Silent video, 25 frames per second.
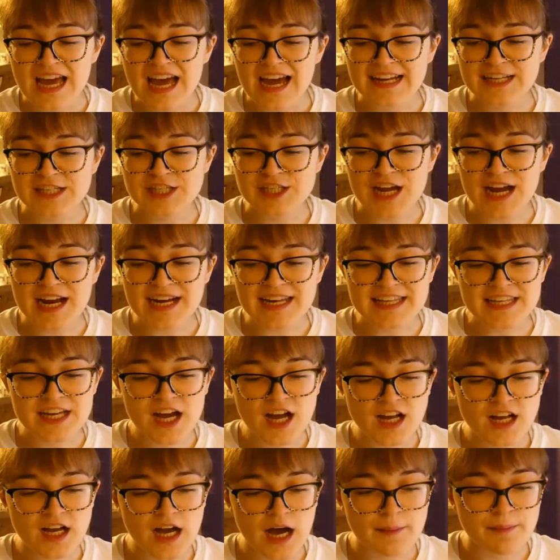a chatty
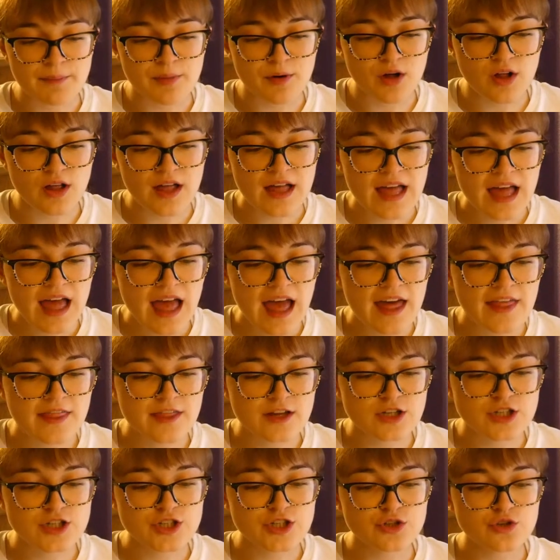young couple,
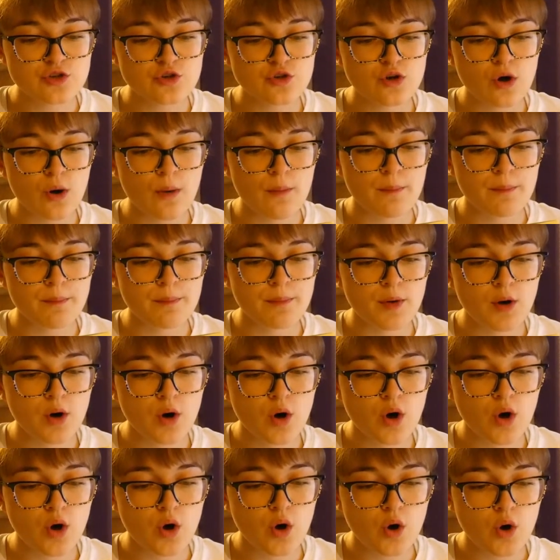and their two
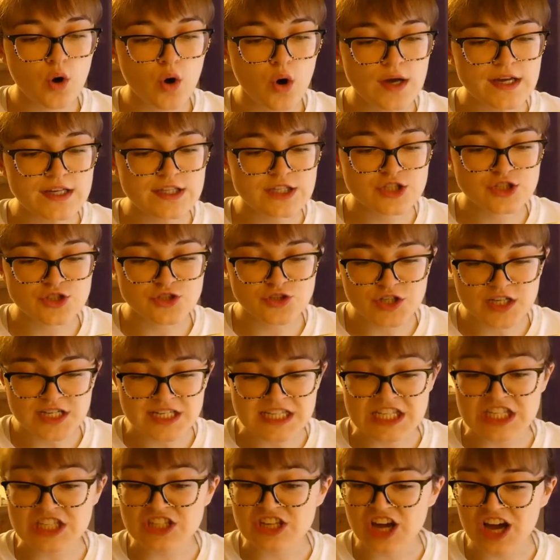
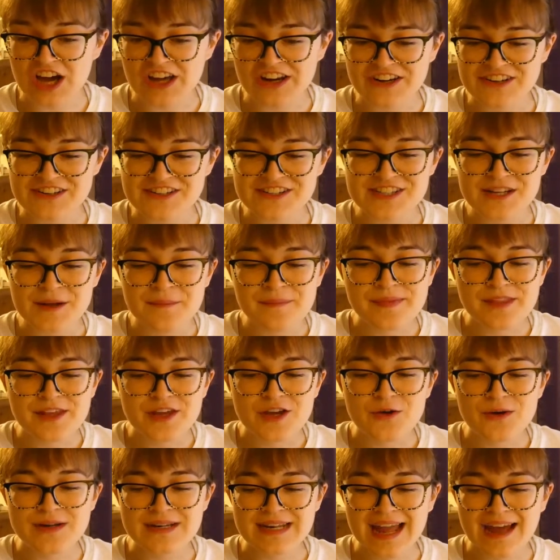boisterous daughters,
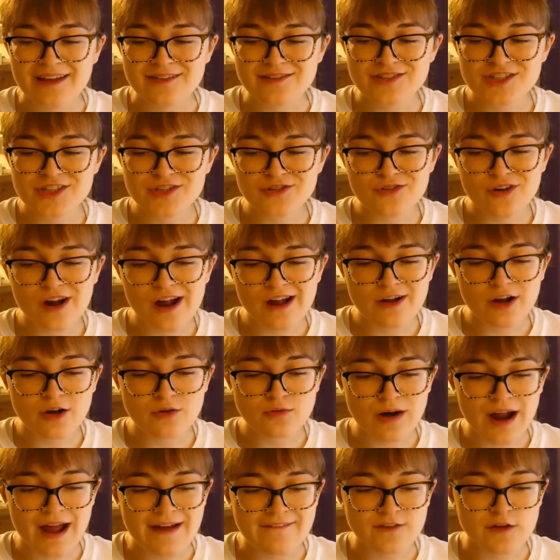who announce their
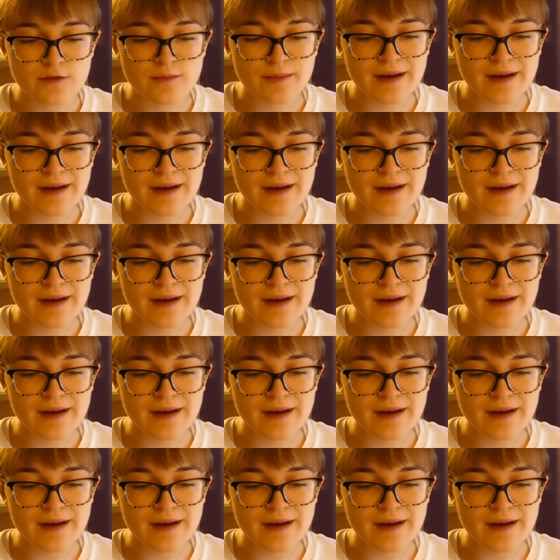arrival